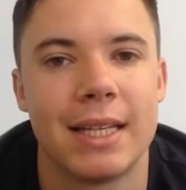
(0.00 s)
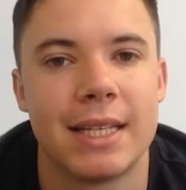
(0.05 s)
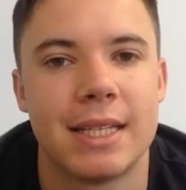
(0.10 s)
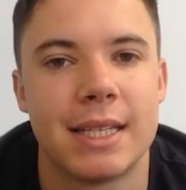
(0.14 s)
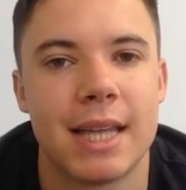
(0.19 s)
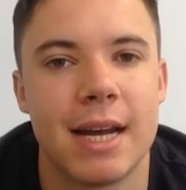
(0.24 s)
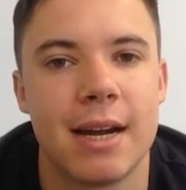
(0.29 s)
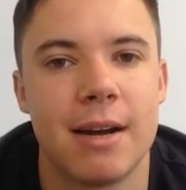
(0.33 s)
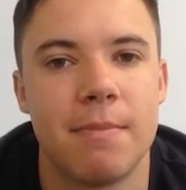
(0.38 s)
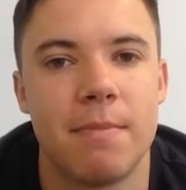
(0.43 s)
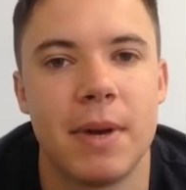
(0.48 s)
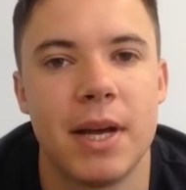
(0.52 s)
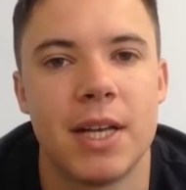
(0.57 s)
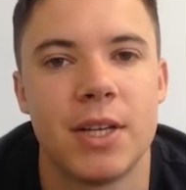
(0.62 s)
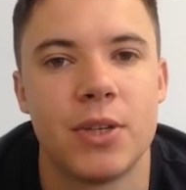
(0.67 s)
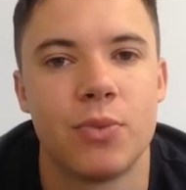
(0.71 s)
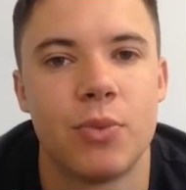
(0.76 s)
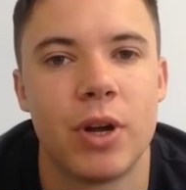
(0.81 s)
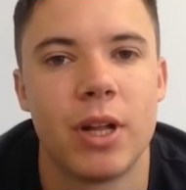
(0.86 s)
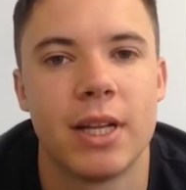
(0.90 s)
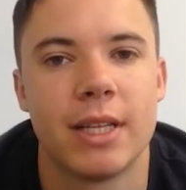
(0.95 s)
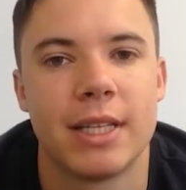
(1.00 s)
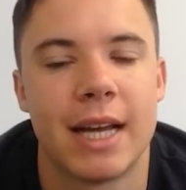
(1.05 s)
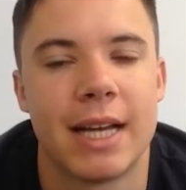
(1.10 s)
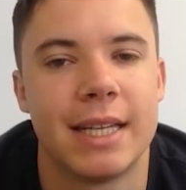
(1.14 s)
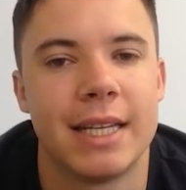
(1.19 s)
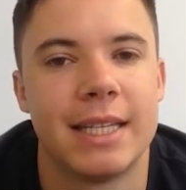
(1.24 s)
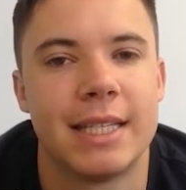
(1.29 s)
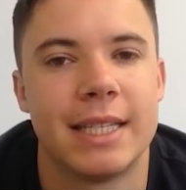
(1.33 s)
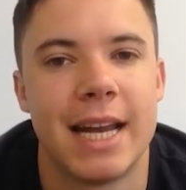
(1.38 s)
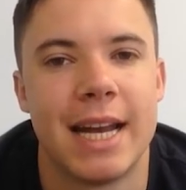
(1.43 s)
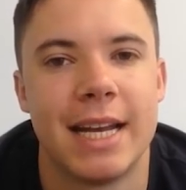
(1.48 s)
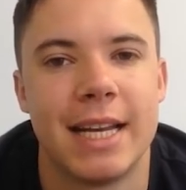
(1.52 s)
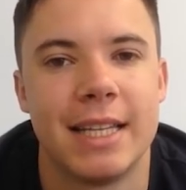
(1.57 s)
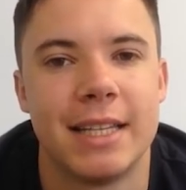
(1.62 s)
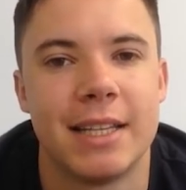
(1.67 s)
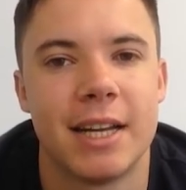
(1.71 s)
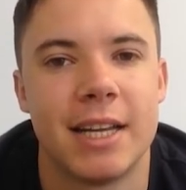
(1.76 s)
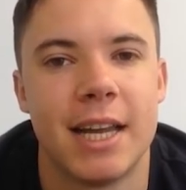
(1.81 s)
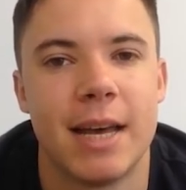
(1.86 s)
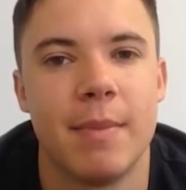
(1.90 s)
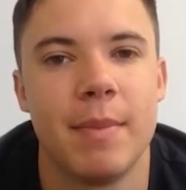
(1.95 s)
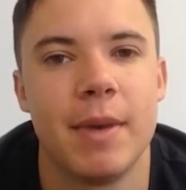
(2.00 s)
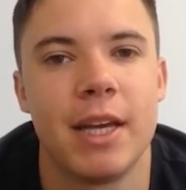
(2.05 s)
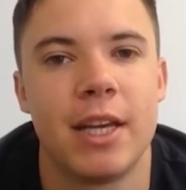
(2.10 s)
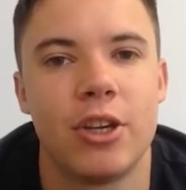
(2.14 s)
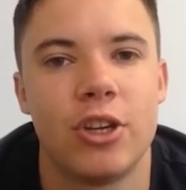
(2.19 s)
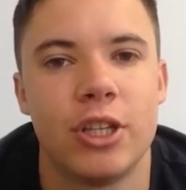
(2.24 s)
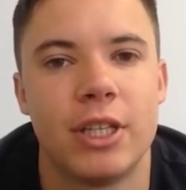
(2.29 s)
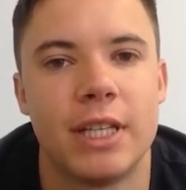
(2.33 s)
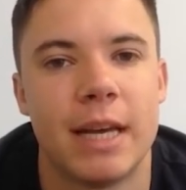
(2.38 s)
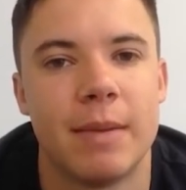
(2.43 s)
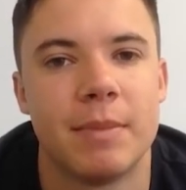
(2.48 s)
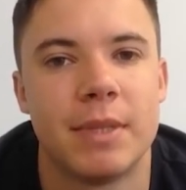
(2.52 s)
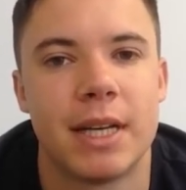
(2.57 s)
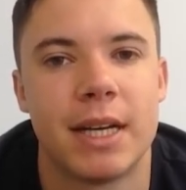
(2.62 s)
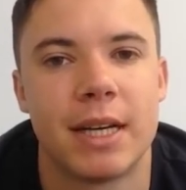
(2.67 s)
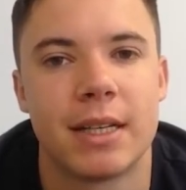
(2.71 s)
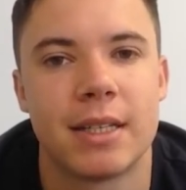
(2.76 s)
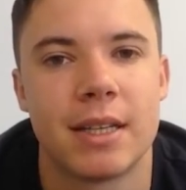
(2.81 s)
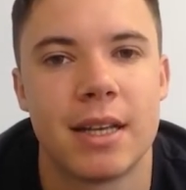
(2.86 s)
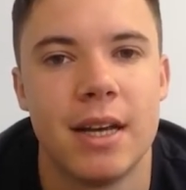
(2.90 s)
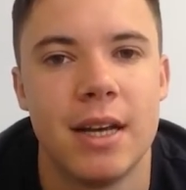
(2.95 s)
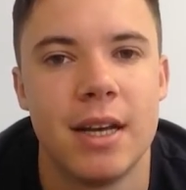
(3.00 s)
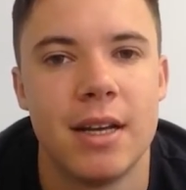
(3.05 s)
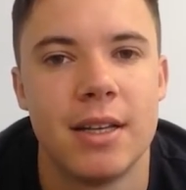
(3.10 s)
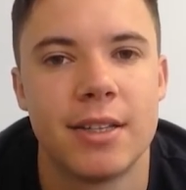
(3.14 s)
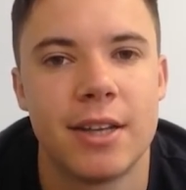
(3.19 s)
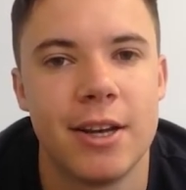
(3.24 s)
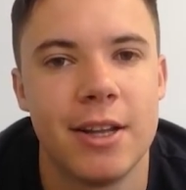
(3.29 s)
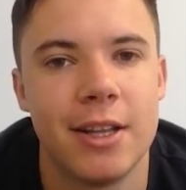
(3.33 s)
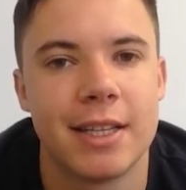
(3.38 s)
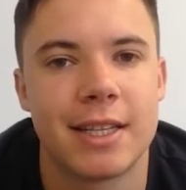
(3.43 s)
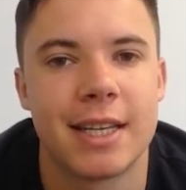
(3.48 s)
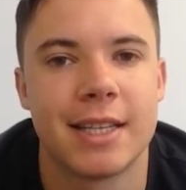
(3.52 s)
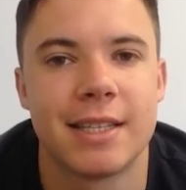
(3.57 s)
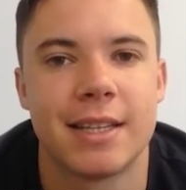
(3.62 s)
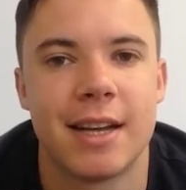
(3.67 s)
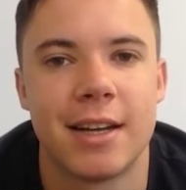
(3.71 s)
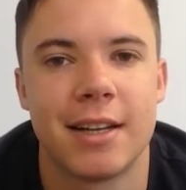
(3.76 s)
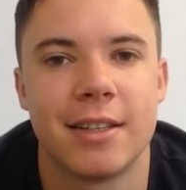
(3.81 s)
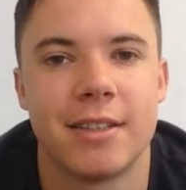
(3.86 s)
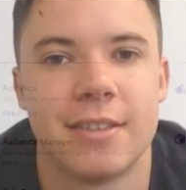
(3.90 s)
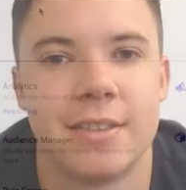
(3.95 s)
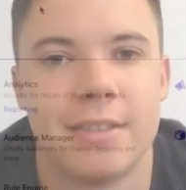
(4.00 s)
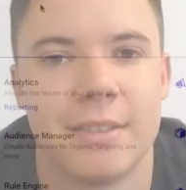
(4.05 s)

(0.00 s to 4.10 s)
setup as well as understanding dynamic UTM tags. So let's get started.